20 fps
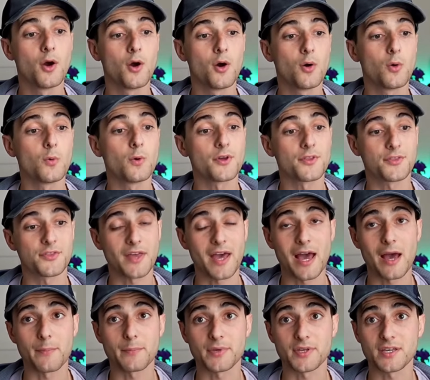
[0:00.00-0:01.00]
With
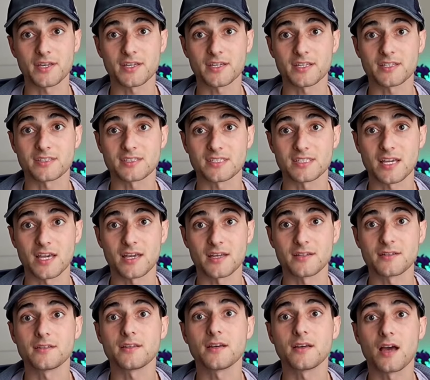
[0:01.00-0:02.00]
that being
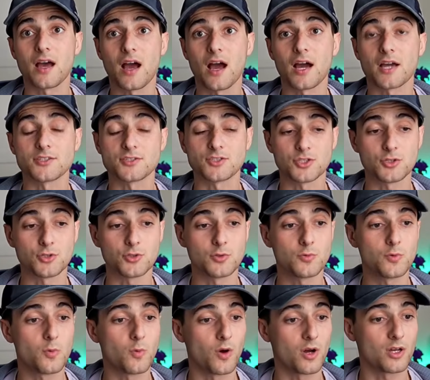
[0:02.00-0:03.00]
said, I do
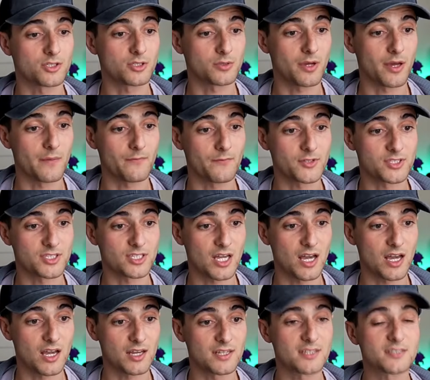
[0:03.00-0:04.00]
want to
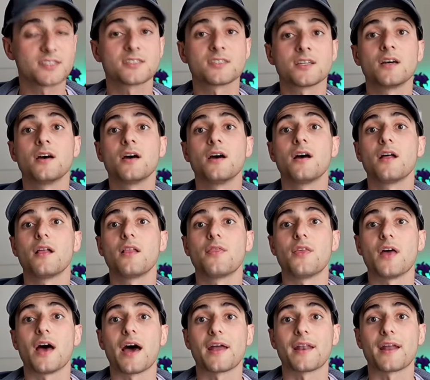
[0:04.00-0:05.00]
emphasize
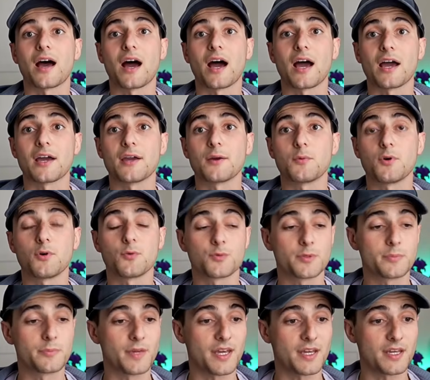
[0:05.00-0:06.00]
that I will
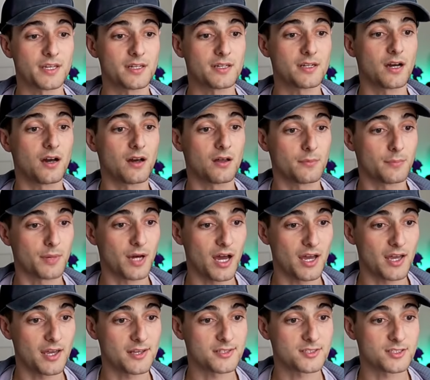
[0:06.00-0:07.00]
remain
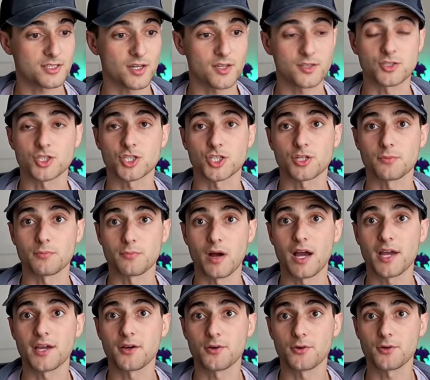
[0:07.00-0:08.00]
unbiased and share
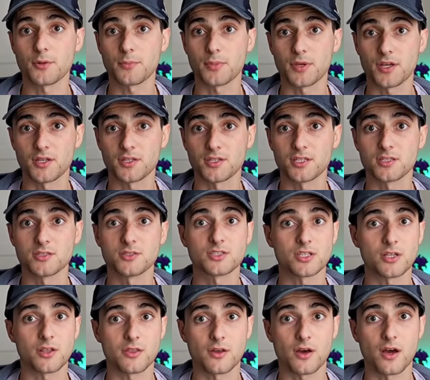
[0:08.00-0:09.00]
my own opinions
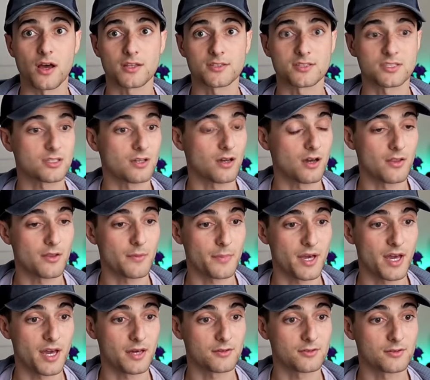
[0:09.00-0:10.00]
and thoughts on the
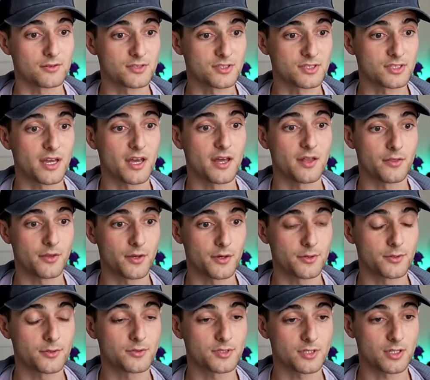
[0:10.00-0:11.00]
paddles and
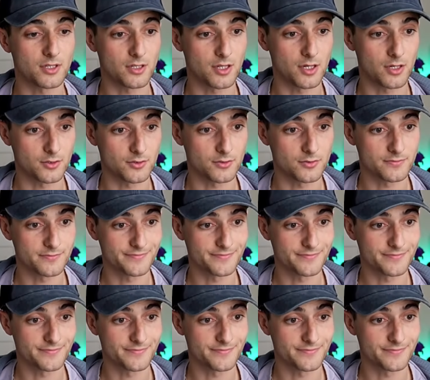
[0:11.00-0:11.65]
those alone.